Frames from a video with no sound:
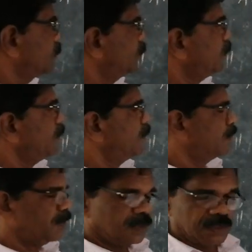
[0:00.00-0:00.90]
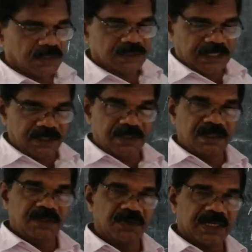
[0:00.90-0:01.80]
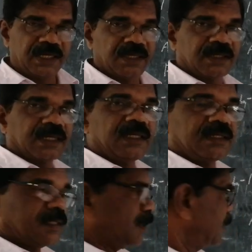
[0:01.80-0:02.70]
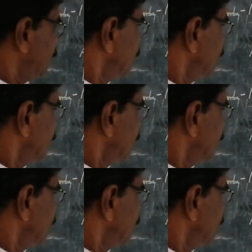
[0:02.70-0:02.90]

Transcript: So then you can write